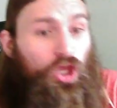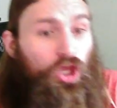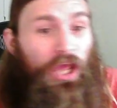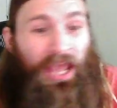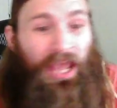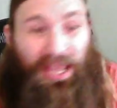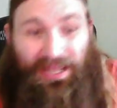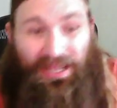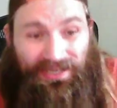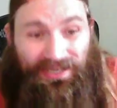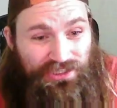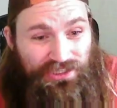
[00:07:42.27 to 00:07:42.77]

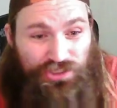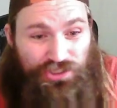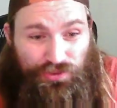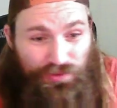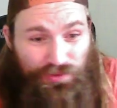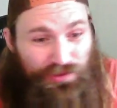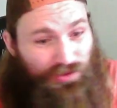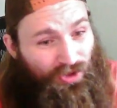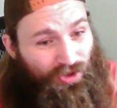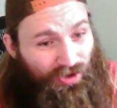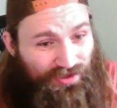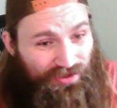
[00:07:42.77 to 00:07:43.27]
And his
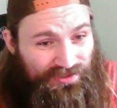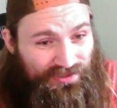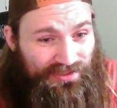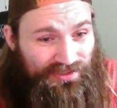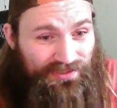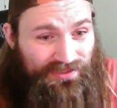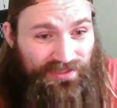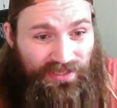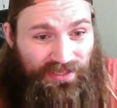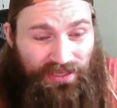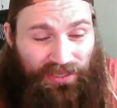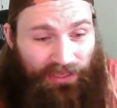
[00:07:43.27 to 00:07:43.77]
3
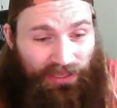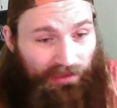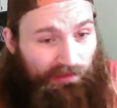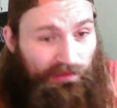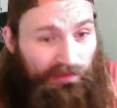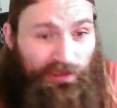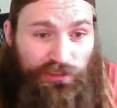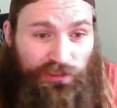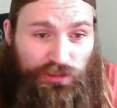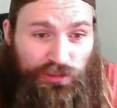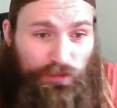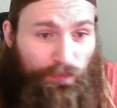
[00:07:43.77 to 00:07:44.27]
losses,
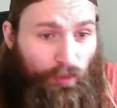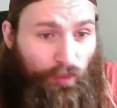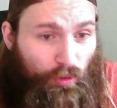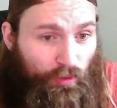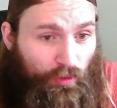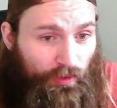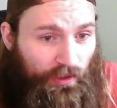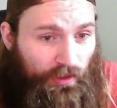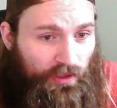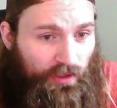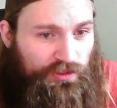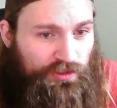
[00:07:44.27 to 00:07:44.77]
Ilia
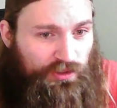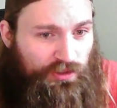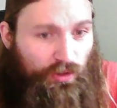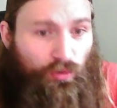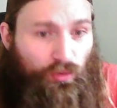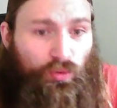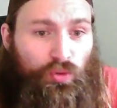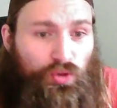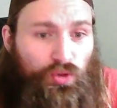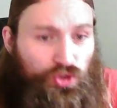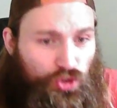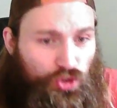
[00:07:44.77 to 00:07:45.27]
Topuria,
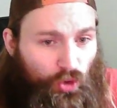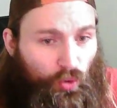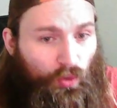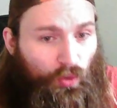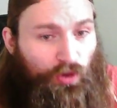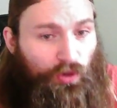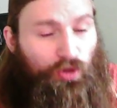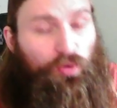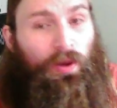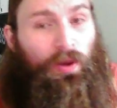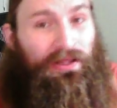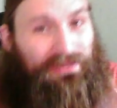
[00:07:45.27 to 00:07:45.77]
Sung Hoo
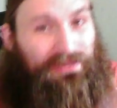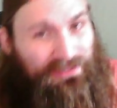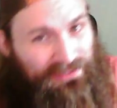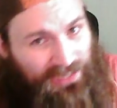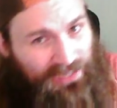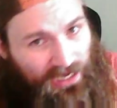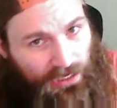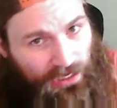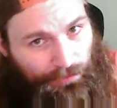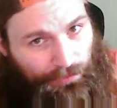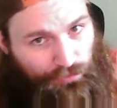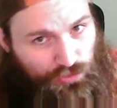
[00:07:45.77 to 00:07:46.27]
Choi, who at the
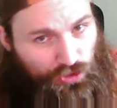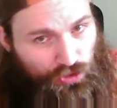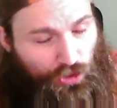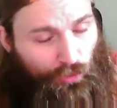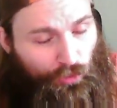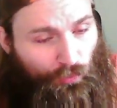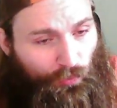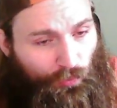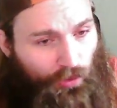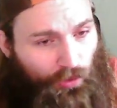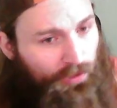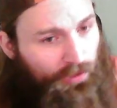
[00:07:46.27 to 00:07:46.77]
time was on
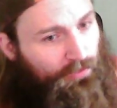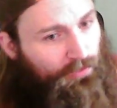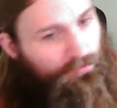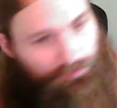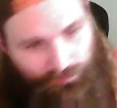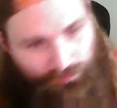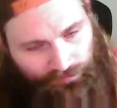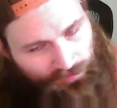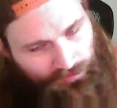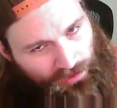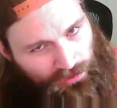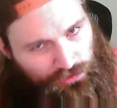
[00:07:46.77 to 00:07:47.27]
a run,
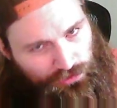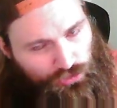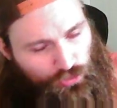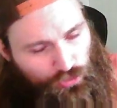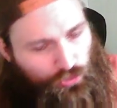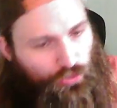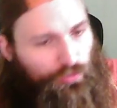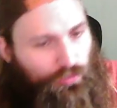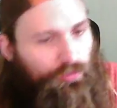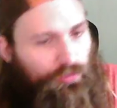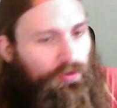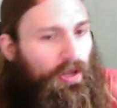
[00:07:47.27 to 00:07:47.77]
not so
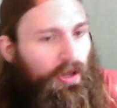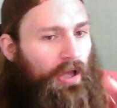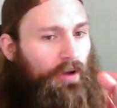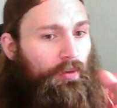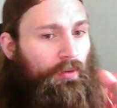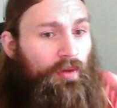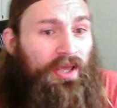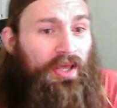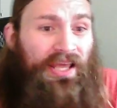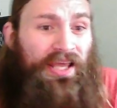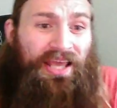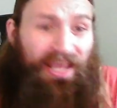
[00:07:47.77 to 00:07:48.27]
good
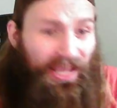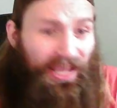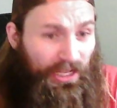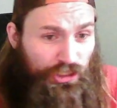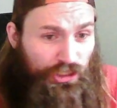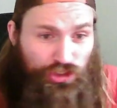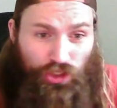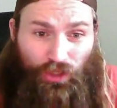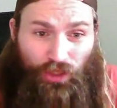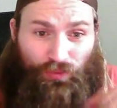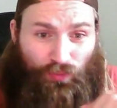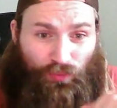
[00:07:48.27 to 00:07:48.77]
now,
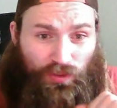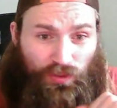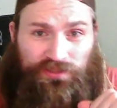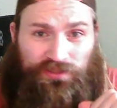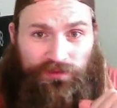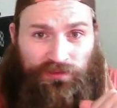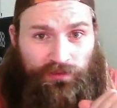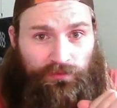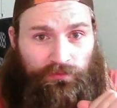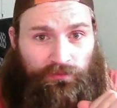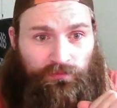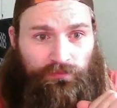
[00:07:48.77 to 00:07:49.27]
and Sean
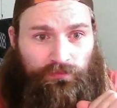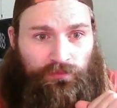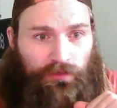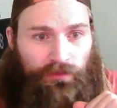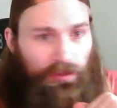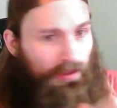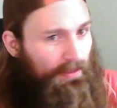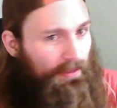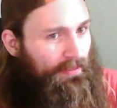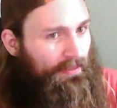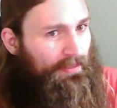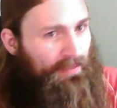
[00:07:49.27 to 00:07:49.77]
Woodson.
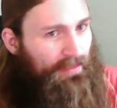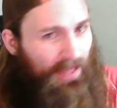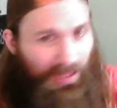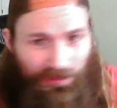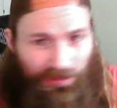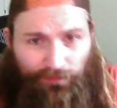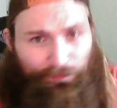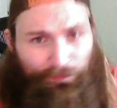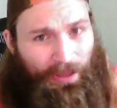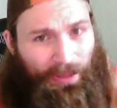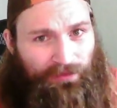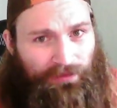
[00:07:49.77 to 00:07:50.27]
Not
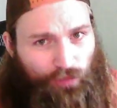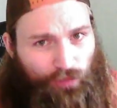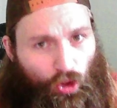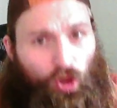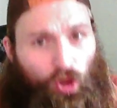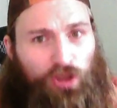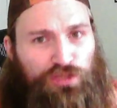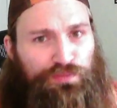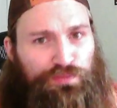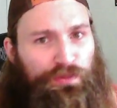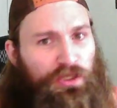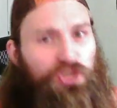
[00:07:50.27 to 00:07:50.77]
a bad
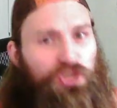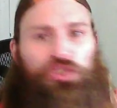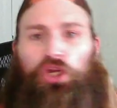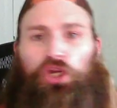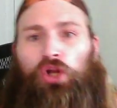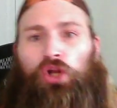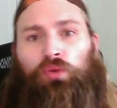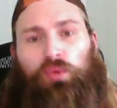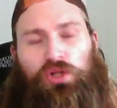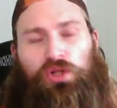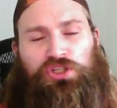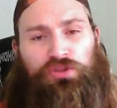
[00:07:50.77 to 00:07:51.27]
loss because
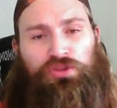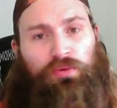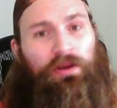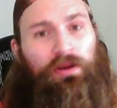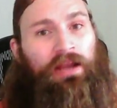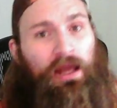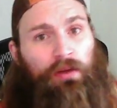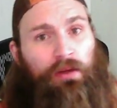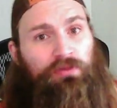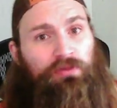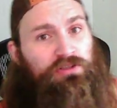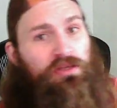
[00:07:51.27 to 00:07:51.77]
Sean Woodson right
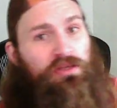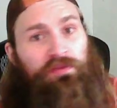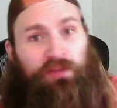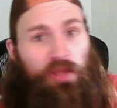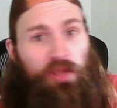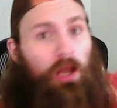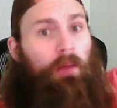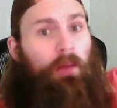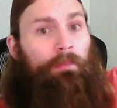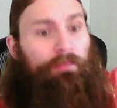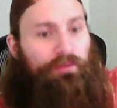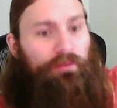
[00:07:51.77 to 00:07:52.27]
now is on the
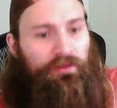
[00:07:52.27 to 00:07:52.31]
up.